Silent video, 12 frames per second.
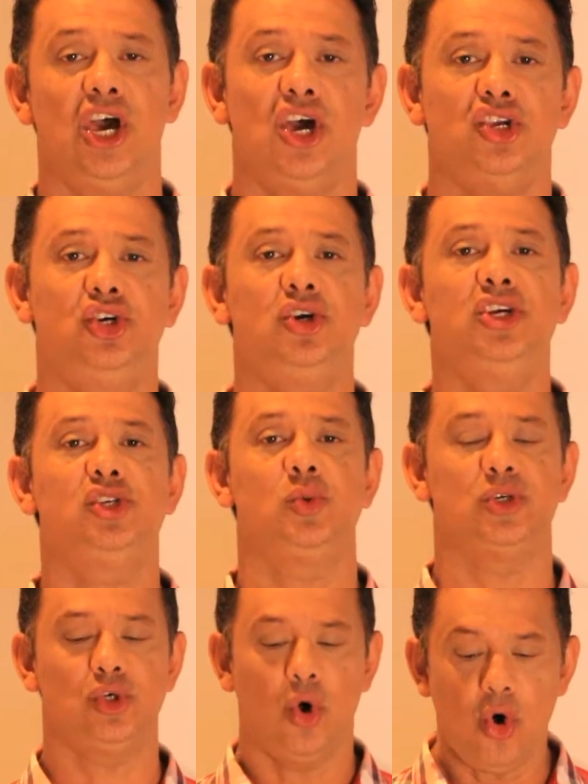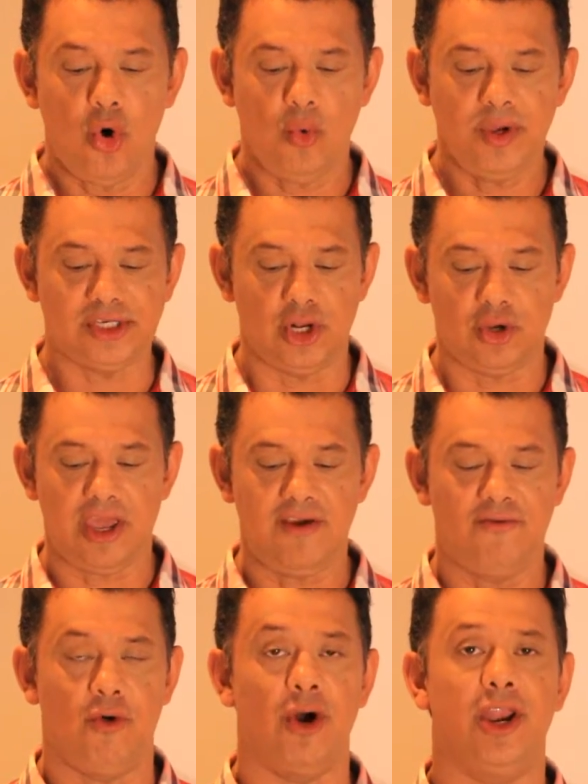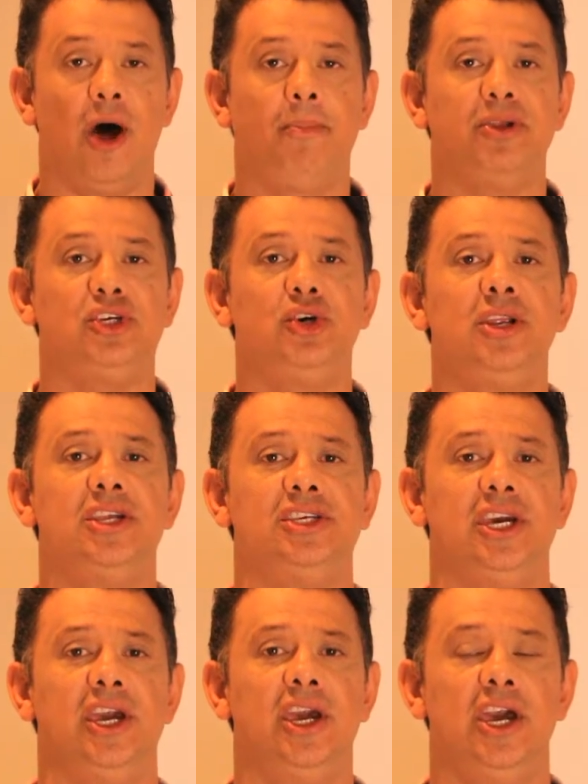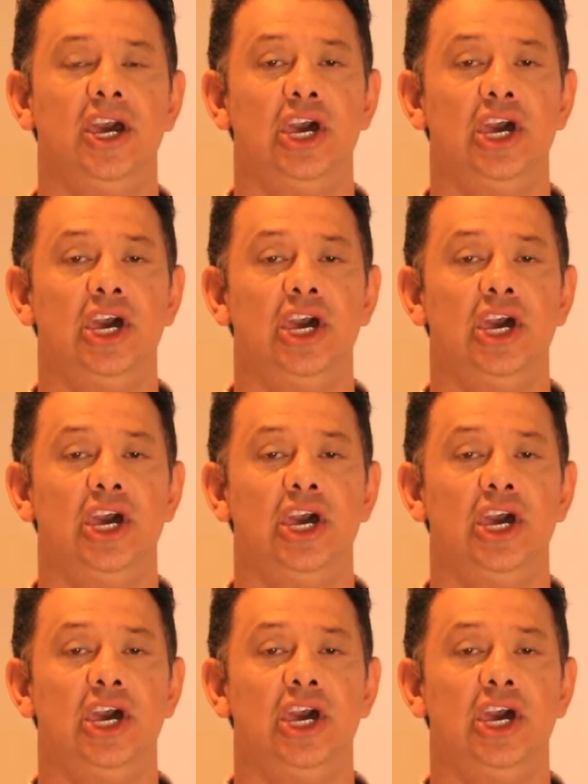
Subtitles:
Judas was always looking for an opportunity